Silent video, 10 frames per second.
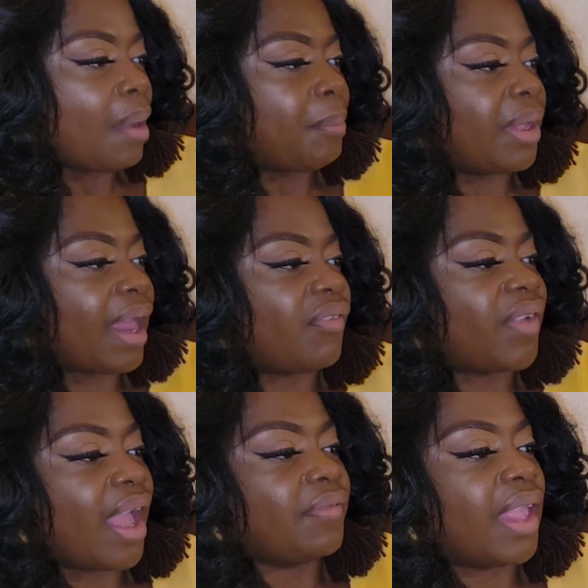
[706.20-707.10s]
But I
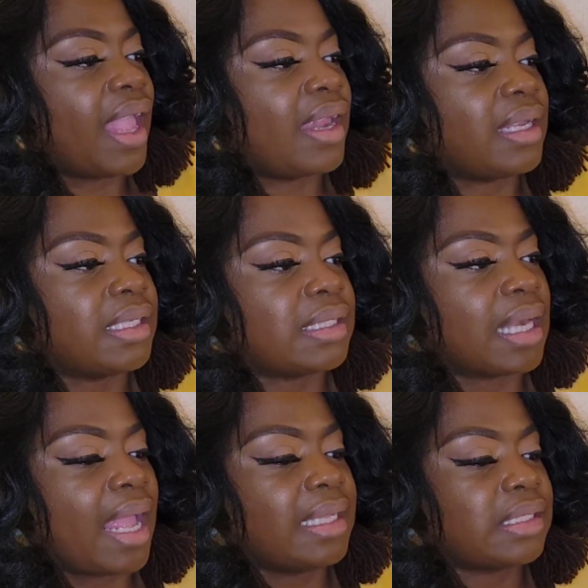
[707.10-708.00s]
found they had these
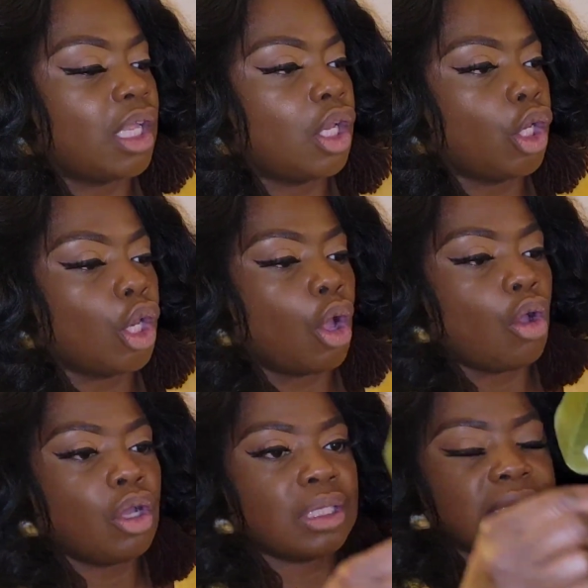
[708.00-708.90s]
nice
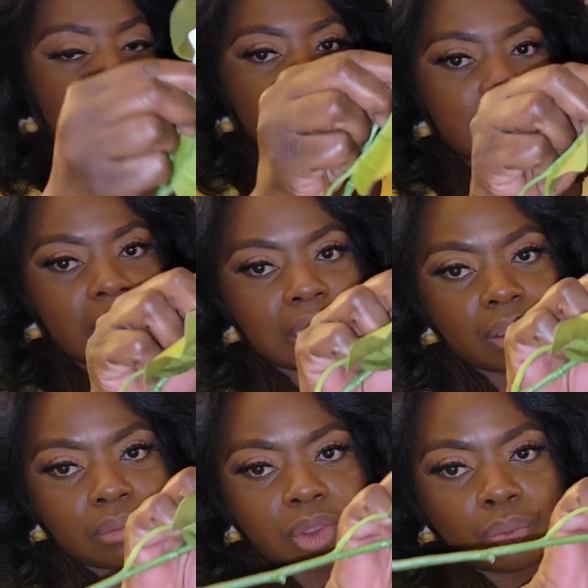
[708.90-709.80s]
long
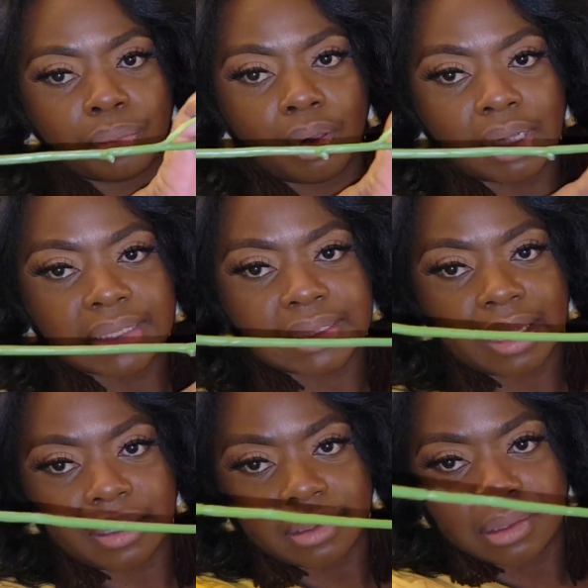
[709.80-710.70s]
stemmed
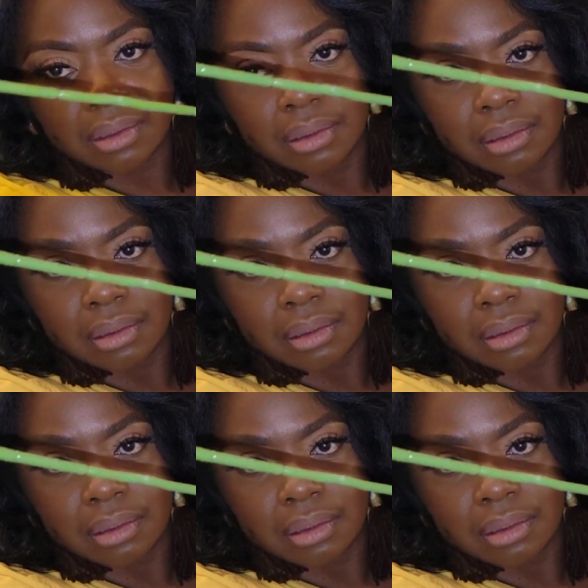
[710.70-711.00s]
poinsettias.